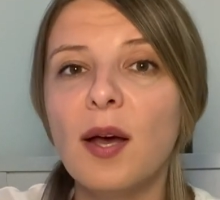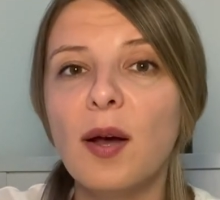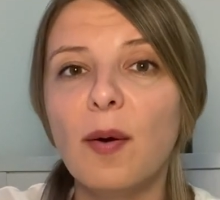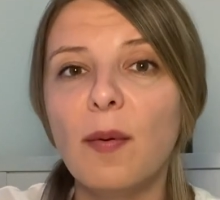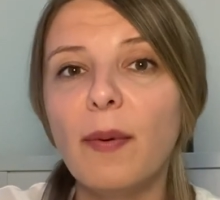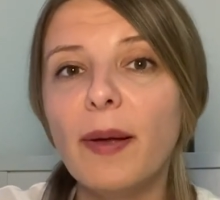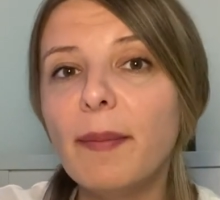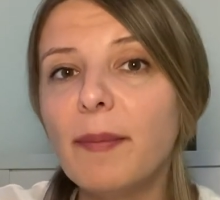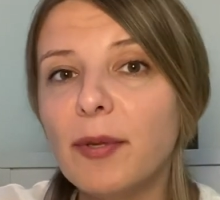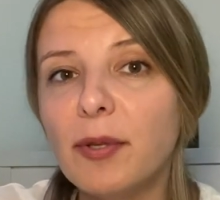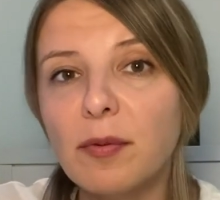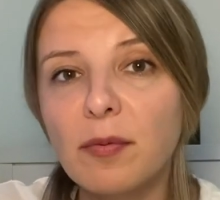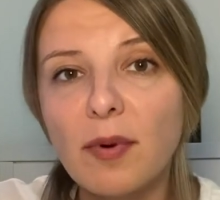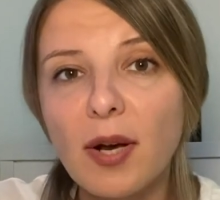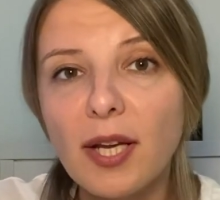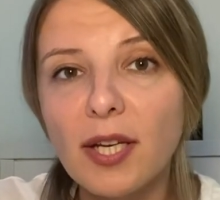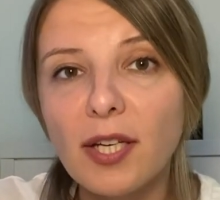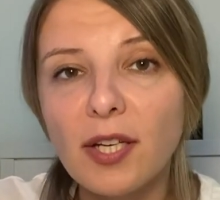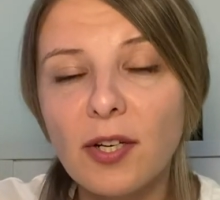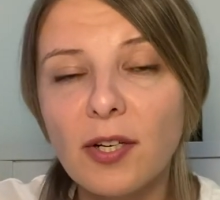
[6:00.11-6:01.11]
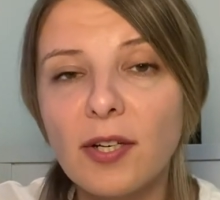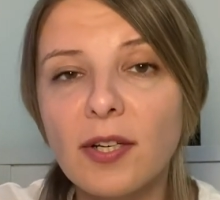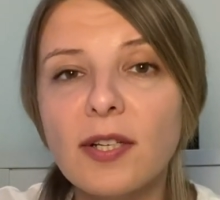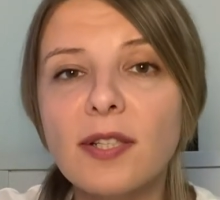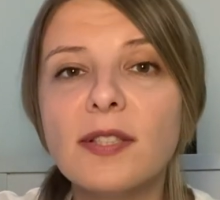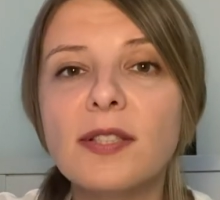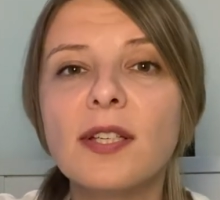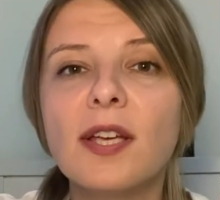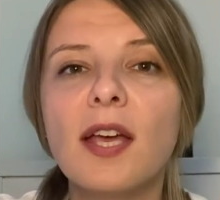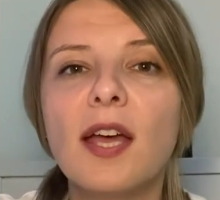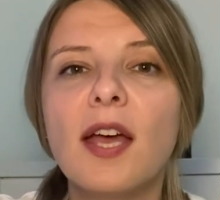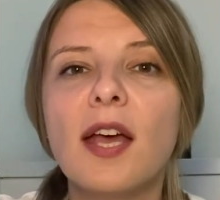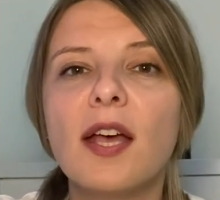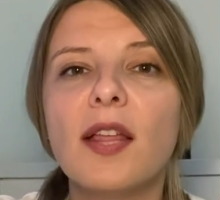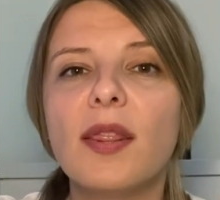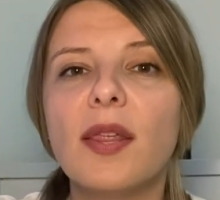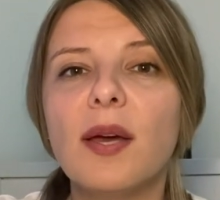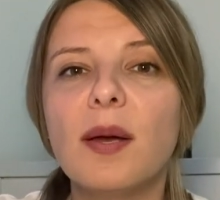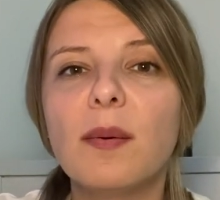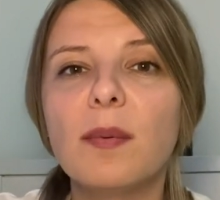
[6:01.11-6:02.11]
women writers.
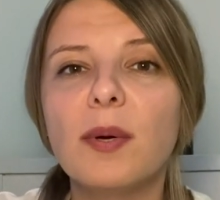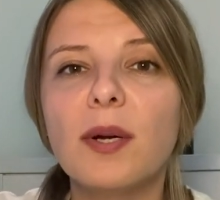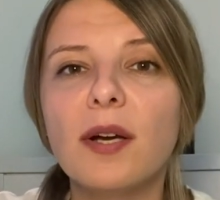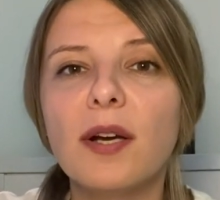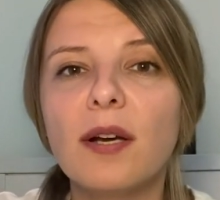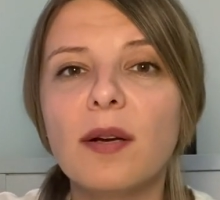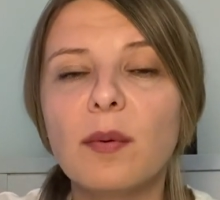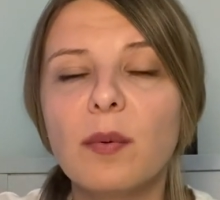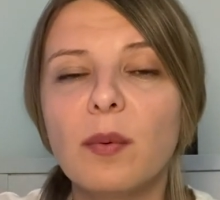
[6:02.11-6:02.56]
There were